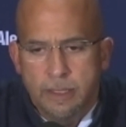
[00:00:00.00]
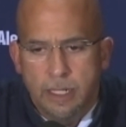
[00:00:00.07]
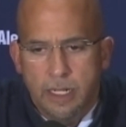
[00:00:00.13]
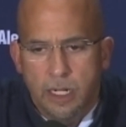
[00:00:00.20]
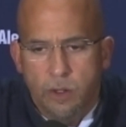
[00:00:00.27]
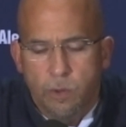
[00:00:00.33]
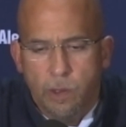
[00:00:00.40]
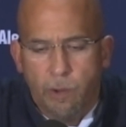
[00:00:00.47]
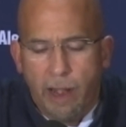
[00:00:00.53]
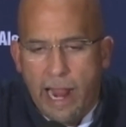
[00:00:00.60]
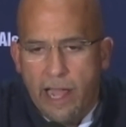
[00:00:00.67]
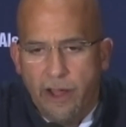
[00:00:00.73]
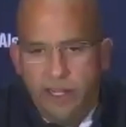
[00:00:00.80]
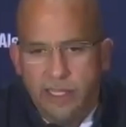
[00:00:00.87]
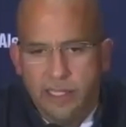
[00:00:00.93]
We were
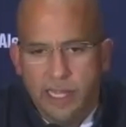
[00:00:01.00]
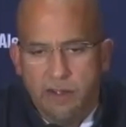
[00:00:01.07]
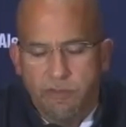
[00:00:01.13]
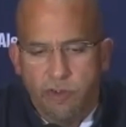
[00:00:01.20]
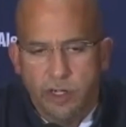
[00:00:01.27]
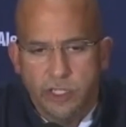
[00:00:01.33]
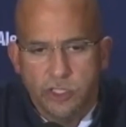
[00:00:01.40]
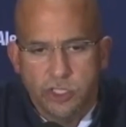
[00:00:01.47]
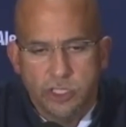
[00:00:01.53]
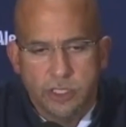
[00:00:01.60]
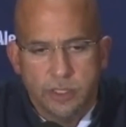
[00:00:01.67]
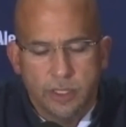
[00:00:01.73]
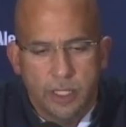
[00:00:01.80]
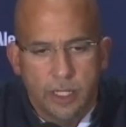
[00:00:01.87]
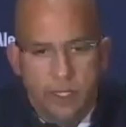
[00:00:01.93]
out of
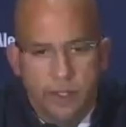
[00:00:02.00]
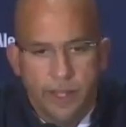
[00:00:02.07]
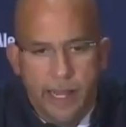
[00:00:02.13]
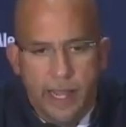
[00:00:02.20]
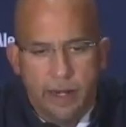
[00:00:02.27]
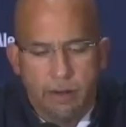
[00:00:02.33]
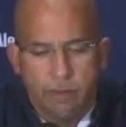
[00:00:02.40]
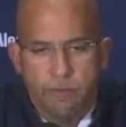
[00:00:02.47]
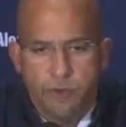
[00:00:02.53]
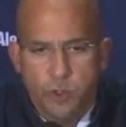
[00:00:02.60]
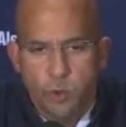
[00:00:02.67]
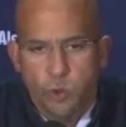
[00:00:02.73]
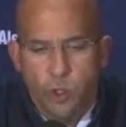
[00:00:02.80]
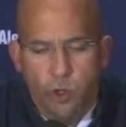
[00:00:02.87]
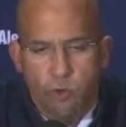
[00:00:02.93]
leverage. They had a
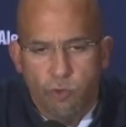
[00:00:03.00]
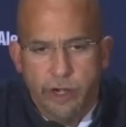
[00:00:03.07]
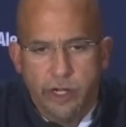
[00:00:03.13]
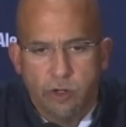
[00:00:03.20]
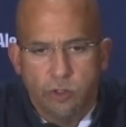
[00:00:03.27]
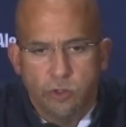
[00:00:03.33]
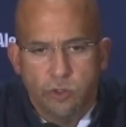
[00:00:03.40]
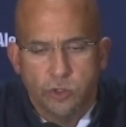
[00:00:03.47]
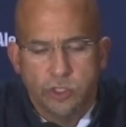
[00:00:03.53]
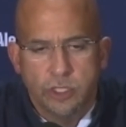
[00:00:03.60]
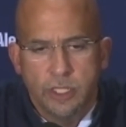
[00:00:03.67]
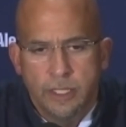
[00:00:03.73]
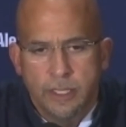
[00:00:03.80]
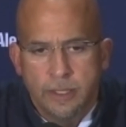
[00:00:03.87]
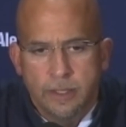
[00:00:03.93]
few little
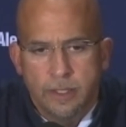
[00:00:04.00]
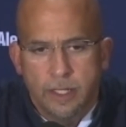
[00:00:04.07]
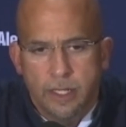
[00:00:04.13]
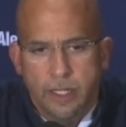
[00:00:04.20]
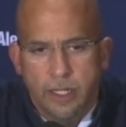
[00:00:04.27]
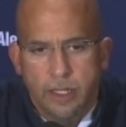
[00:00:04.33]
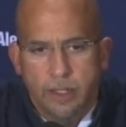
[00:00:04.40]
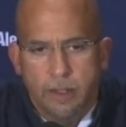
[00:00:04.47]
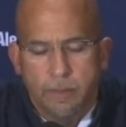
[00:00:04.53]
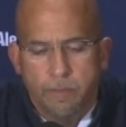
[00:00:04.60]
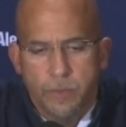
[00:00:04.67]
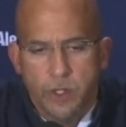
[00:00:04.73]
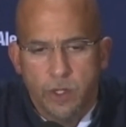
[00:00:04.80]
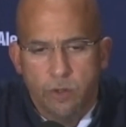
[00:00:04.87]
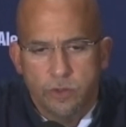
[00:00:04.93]
wrinkles,
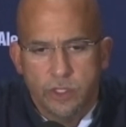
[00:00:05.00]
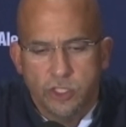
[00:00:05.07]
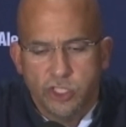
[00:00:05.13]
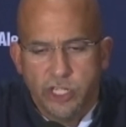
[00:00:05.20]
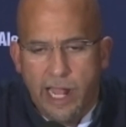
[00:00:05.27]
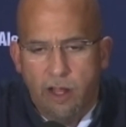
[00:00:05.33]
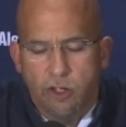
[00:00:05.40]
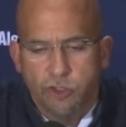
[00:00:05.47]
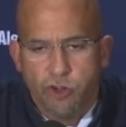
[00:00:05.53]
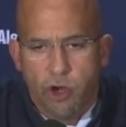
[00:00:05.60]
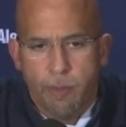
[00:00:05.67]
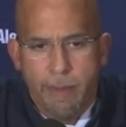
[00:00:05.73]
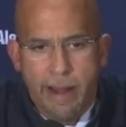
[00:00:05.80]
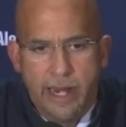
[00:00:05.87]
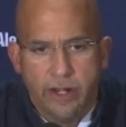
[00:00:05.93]
to challenge
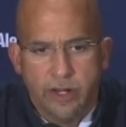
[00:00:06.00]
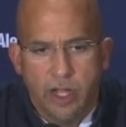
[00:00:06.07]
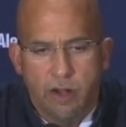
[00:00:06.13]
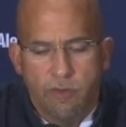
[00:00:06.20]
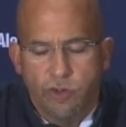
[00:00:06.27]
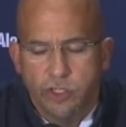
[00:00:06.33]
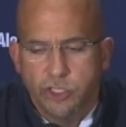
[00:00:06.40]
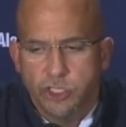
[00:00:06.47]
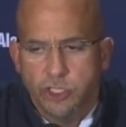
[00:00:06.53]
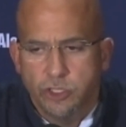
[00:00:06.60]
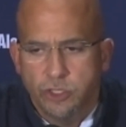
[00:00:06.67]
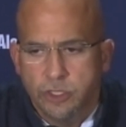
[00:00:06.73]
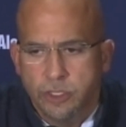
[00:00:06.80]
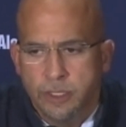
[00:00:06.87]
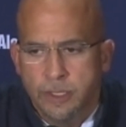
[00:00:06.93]
our man
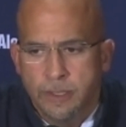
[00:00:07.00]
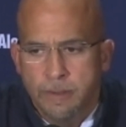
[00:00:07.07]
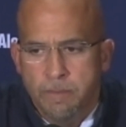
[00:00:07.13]
coverages,